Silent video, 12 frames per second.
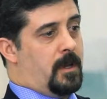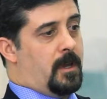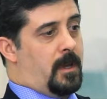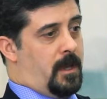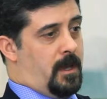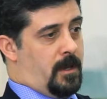
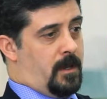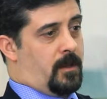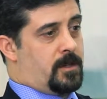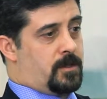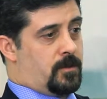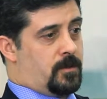and
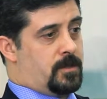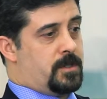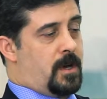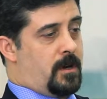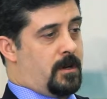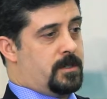electrical
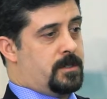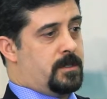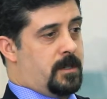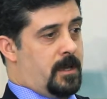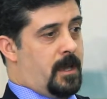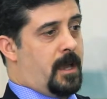charge
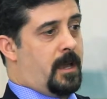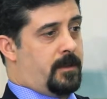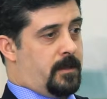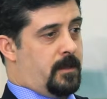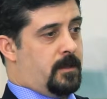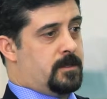at
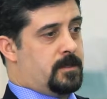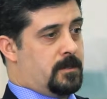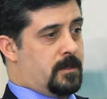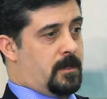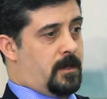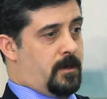these
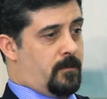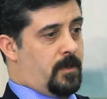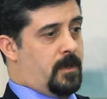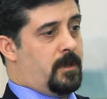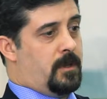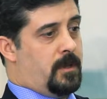
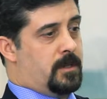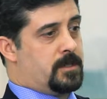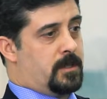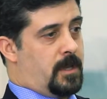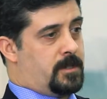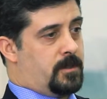in this
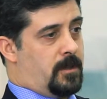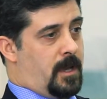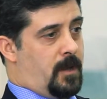electrolyte,